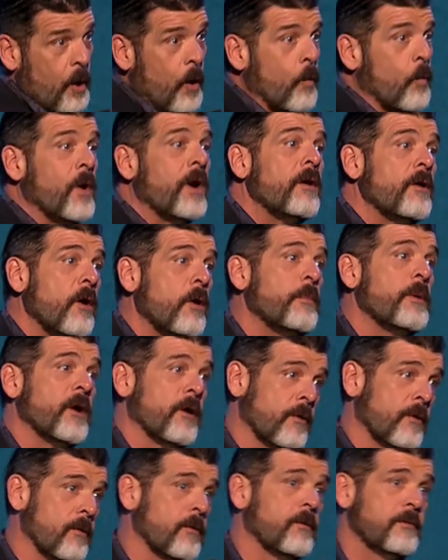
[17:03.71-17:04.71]
Oh, weirdo
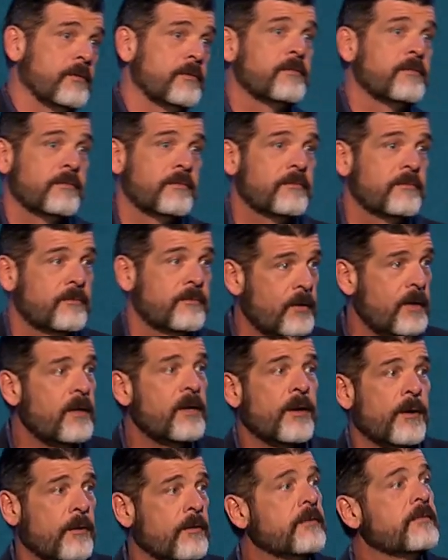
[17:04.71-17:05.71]
miracle.
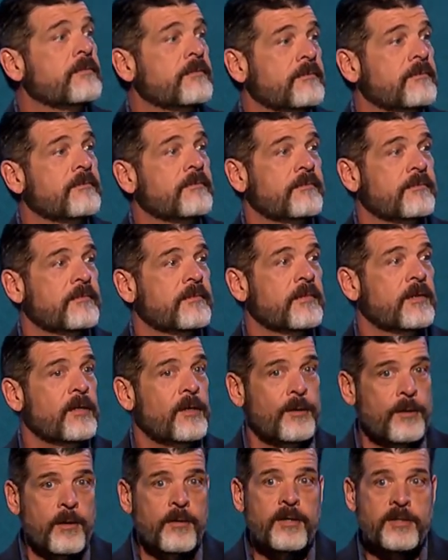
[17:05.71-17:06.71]
Weirdo.
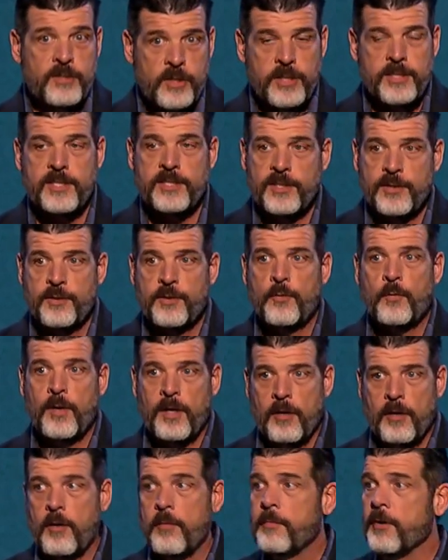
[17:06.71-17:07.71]
You know that Jesus will do
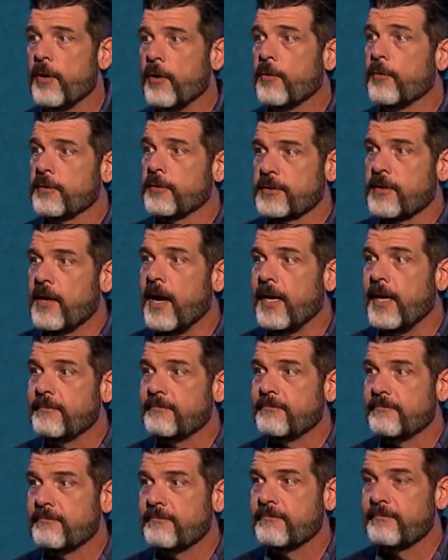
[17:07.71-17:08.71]
weirdo miracles, right?
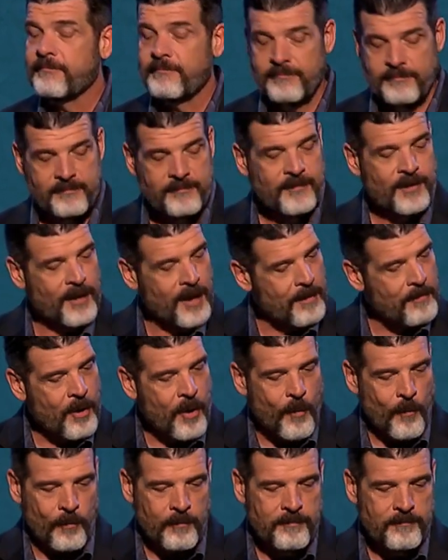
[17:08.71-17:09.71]
Come
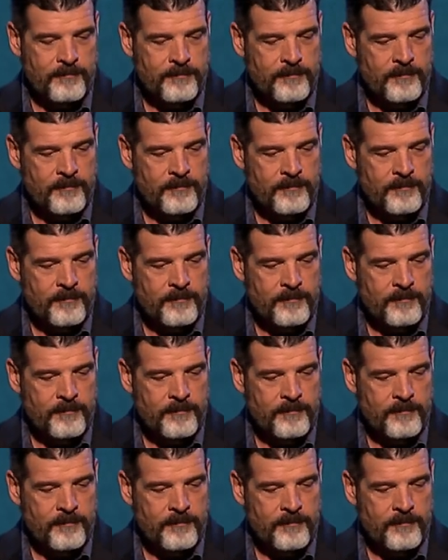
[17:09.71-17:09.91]
on.